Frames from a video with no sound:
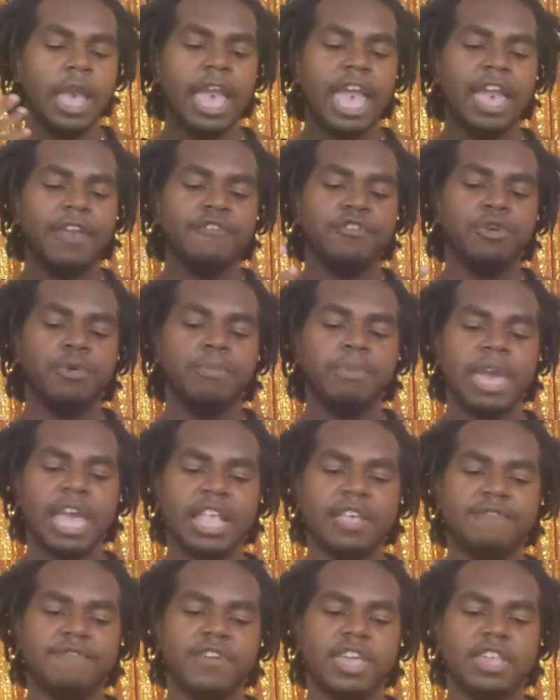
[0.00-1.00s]
if you
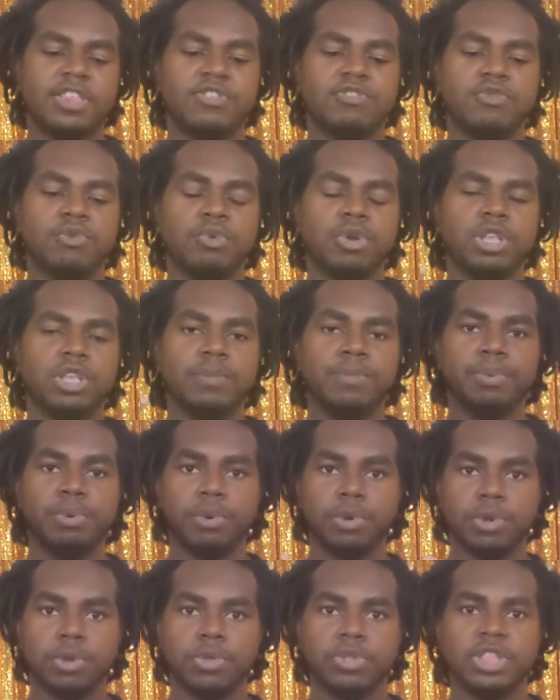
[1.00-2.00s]
manifest during the
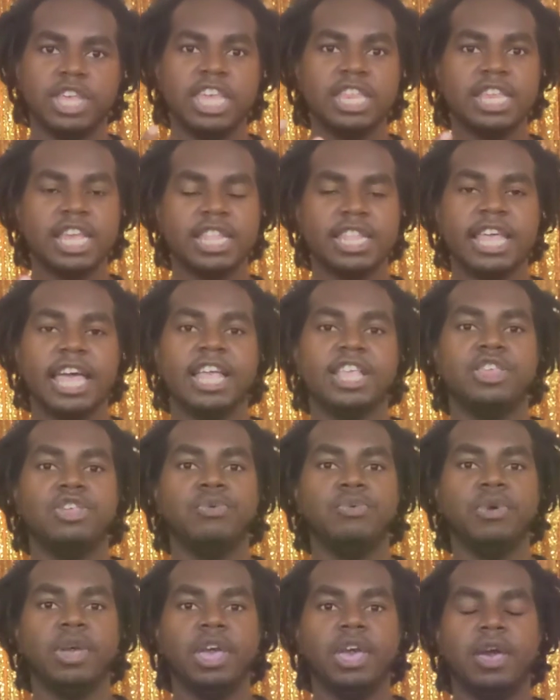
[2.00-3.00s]
portal, things like that,
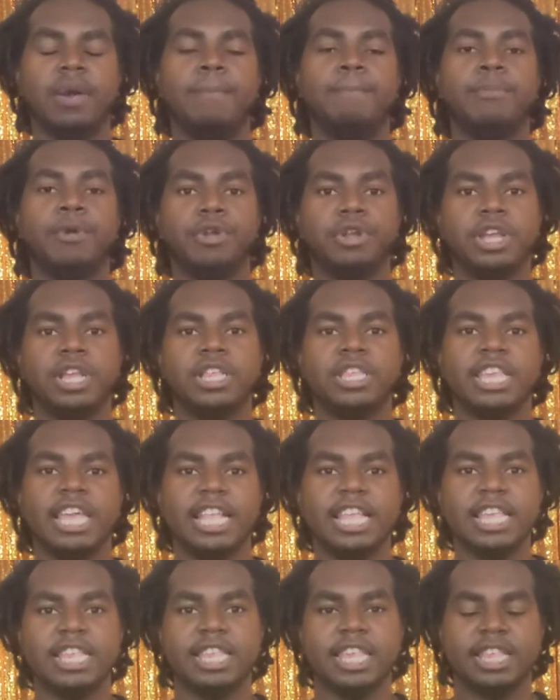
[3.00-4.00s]
to burdens,
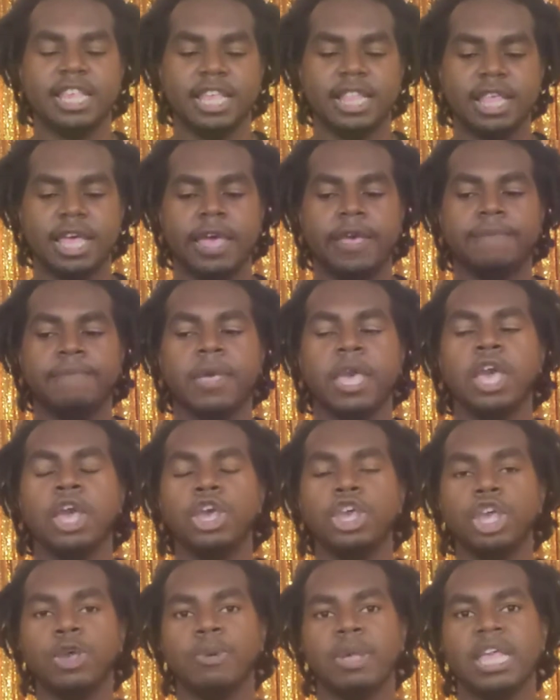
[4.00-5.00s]
endings, things like that,
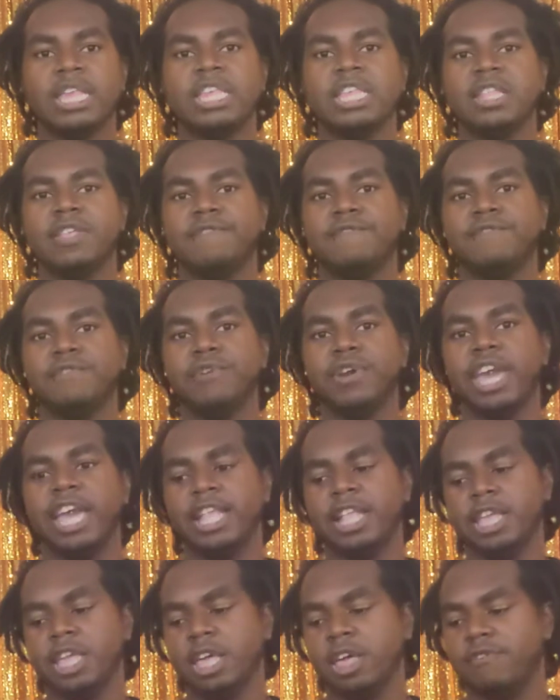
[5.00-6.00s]
you may not see the full
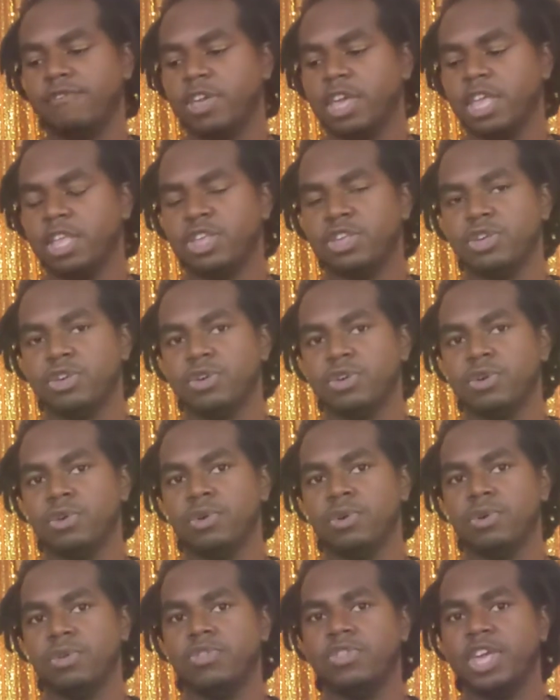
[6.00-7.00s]
ending of it
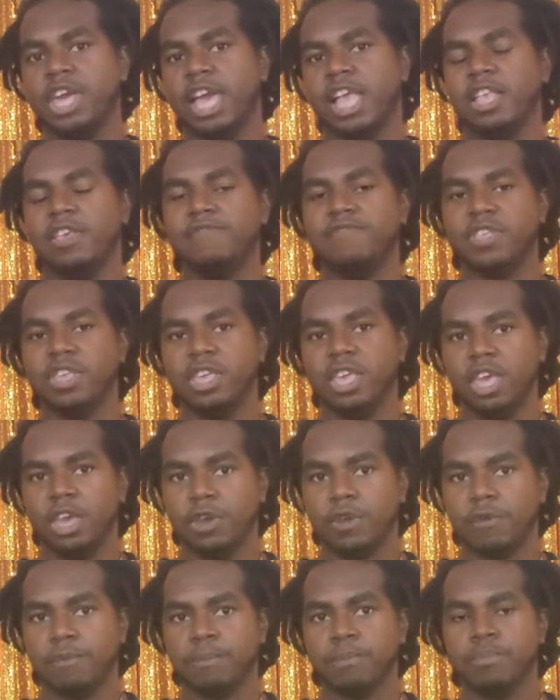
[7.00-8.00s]
until the end of the
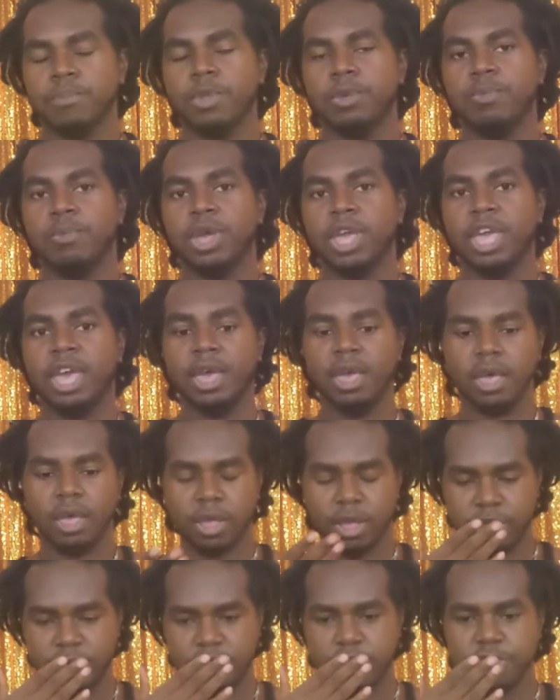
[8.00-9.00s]
year. But again,
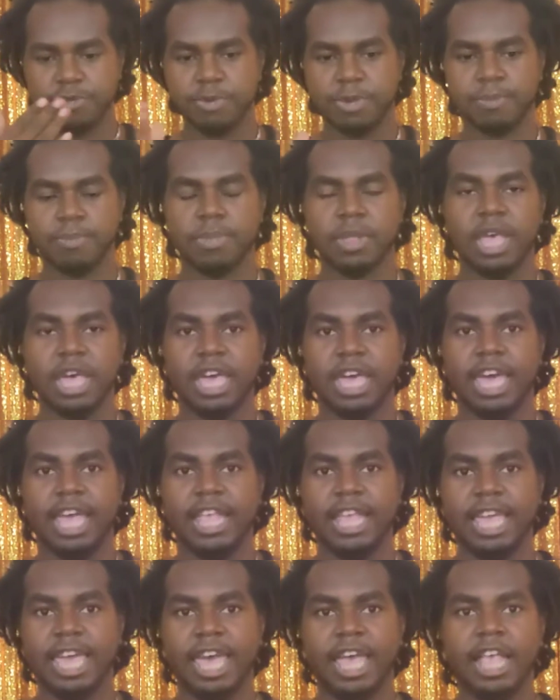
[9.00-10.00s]

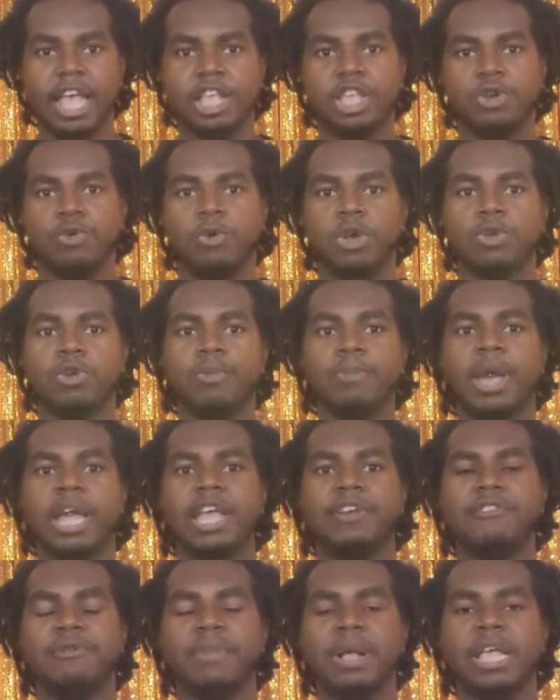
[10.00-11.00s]
I do want to remind
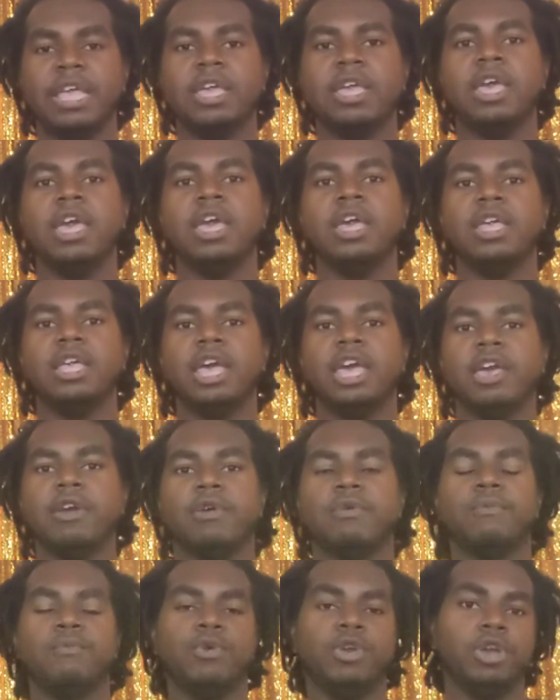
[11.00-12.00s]
everybody
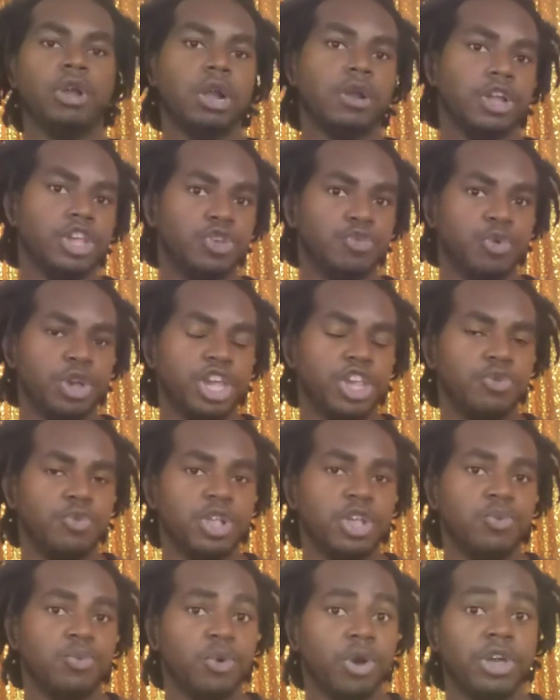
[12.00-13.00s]
that we are in
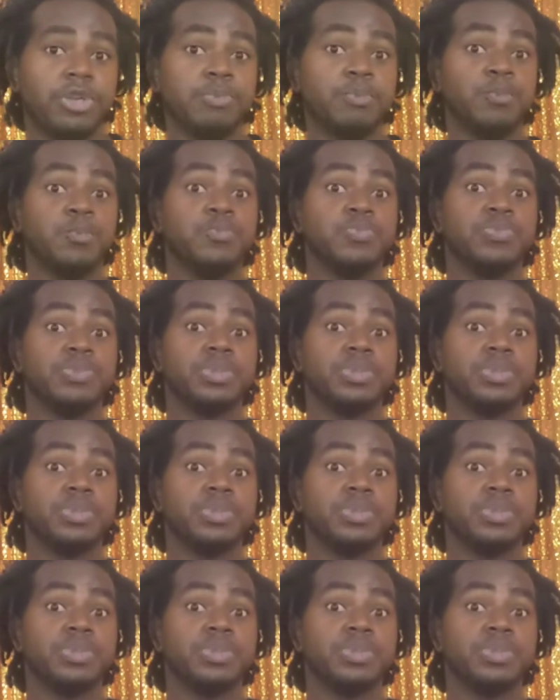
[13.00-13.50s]
2021